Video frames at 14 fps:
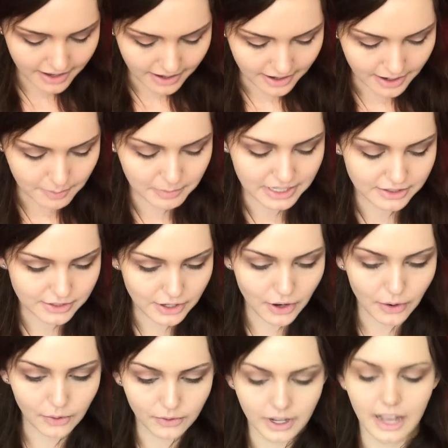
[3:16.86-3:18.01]
And
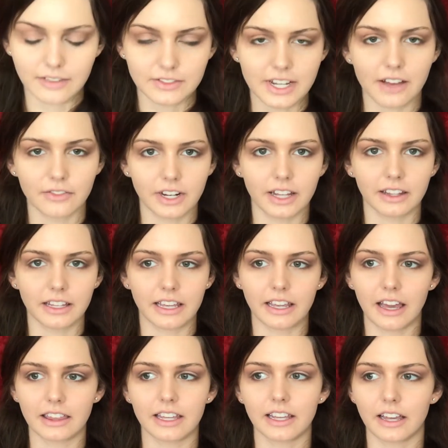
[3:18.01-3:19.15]
so I
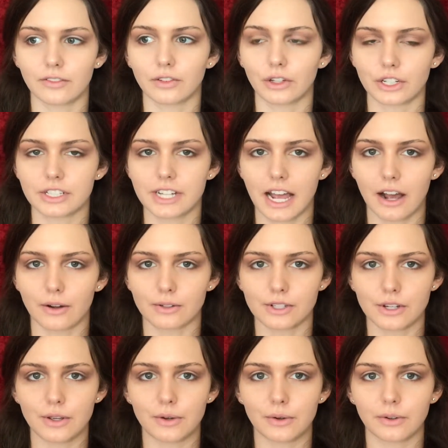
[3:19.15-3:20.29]
think I've learned how
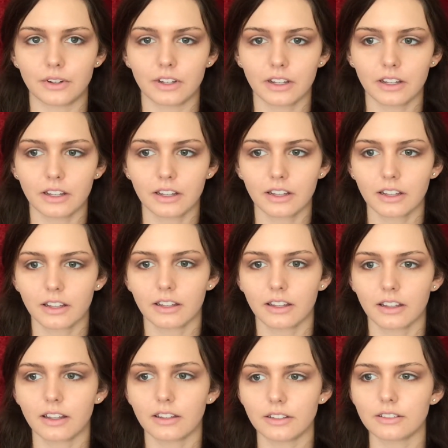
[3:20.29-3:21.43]
to
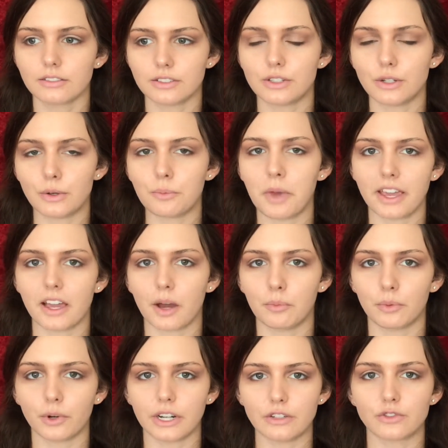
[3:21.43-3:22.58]
do makeup
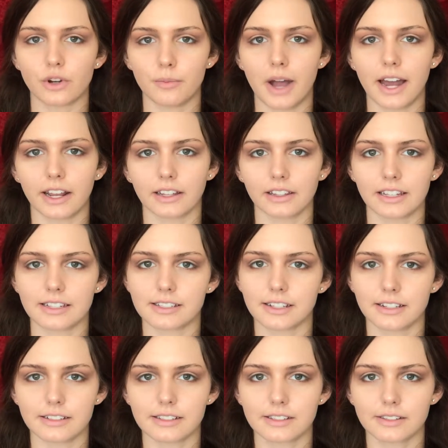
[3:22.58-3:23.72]
pretty dramatically
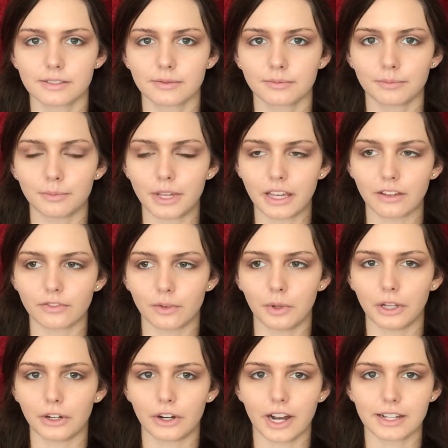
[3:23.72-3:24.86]
since being
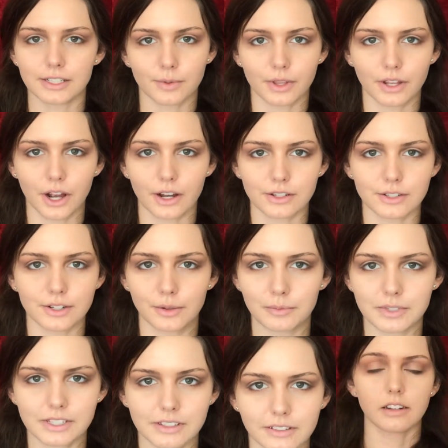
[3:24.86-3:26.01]
familiarized with
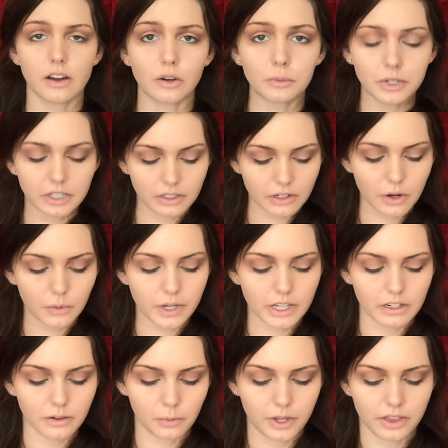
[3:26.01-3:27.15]
costumes. Now I'm gonna go
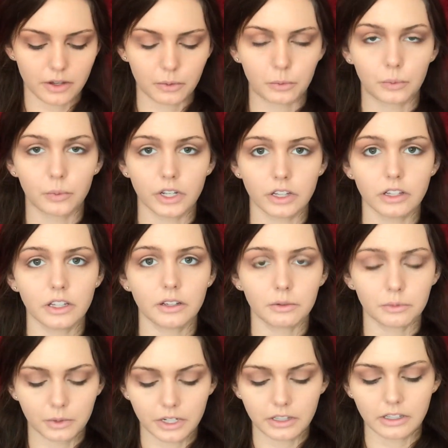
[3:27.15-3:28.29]
in with a really,
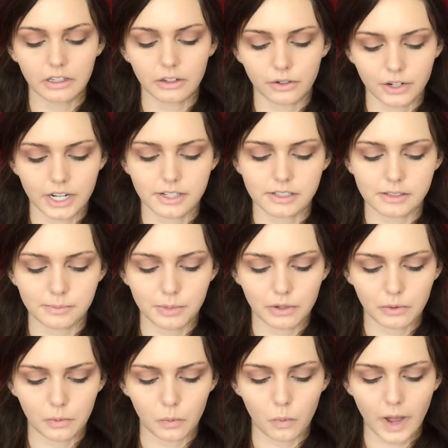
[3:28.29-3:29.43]
really crisp
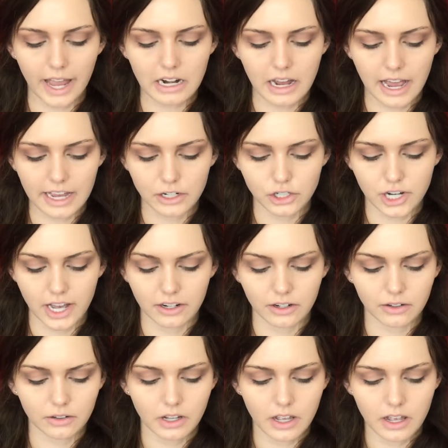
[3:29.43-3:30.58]
white
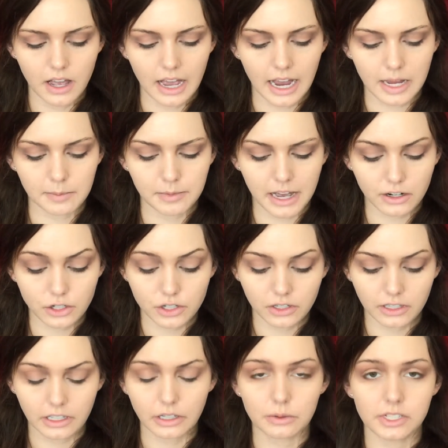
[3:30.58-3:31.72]
eyeshadow. I'm
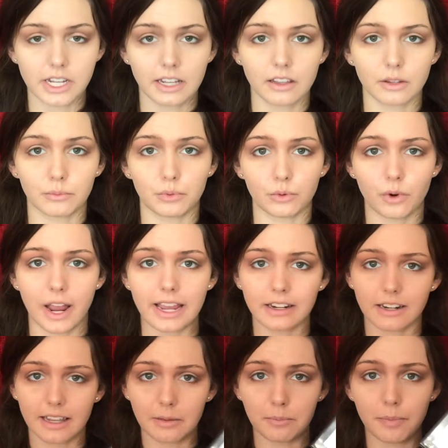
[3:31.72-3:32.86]
actually using the
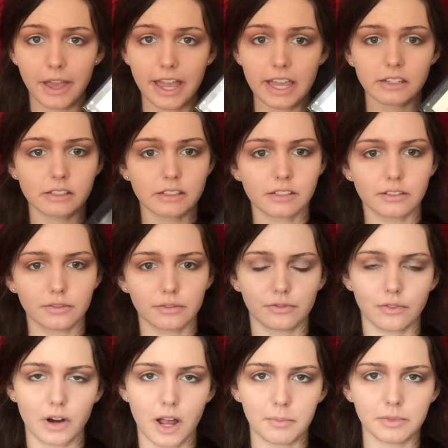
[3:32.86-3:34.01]
brightening base
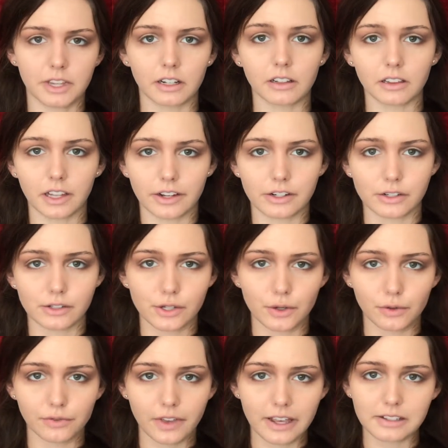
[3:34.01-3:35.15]
from the Glitter Too
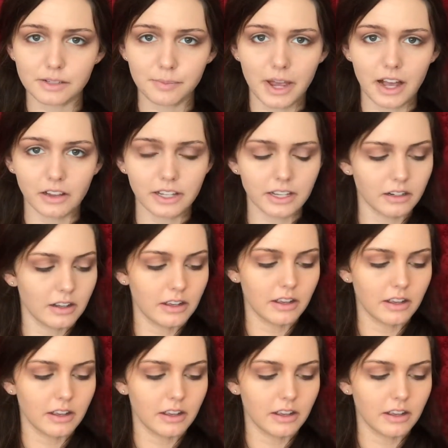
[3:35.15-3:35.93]
Faced palette.